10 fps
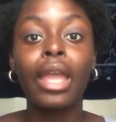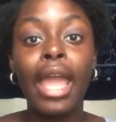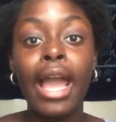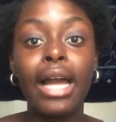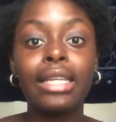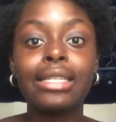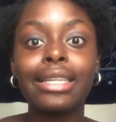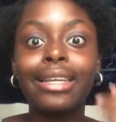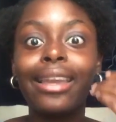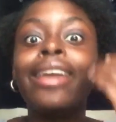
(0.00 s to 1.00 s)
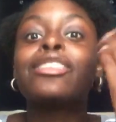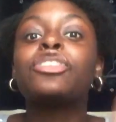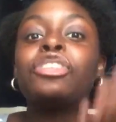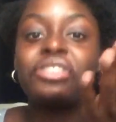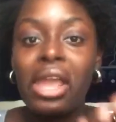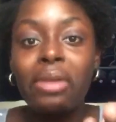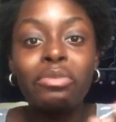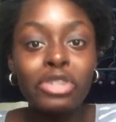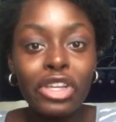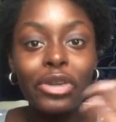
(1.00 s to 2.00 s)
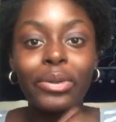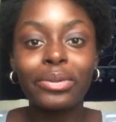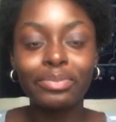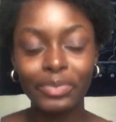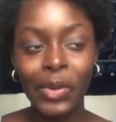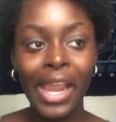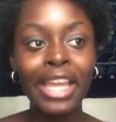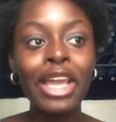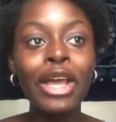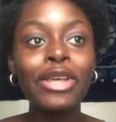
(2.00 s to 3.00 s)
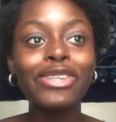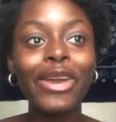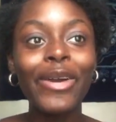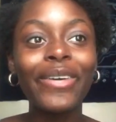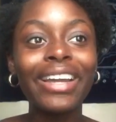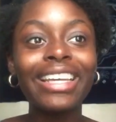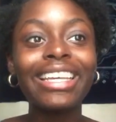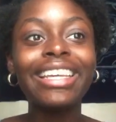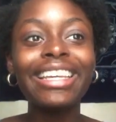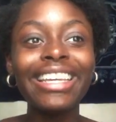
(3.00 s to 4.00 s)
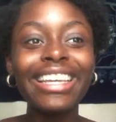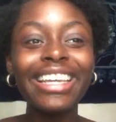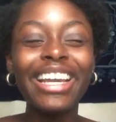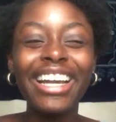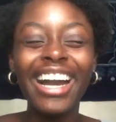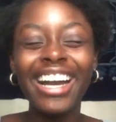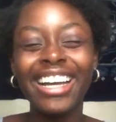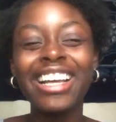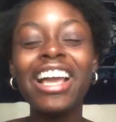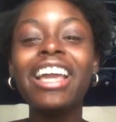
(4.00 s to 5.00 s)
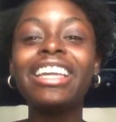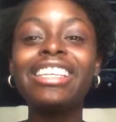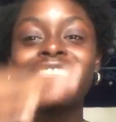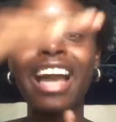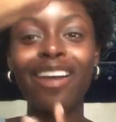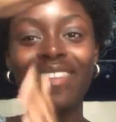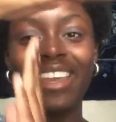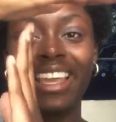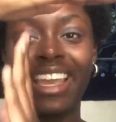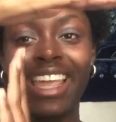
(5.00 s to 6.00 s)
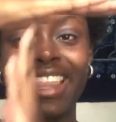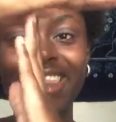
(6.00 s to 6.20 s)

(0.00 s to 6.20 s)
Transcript: and it's the same dude, right? So he's coming in